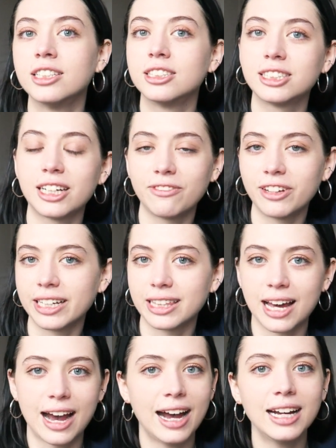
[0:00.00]
stuff
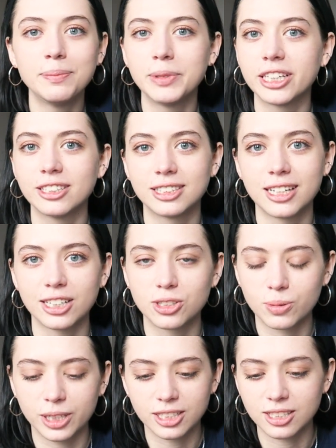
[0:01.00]
like that, because
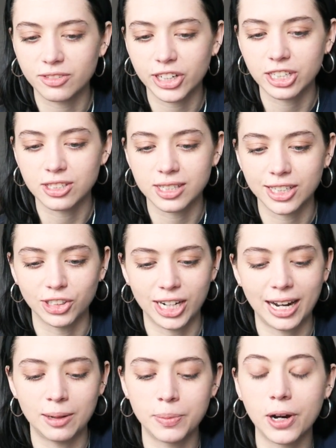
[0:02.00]
that's what he's very skilled at.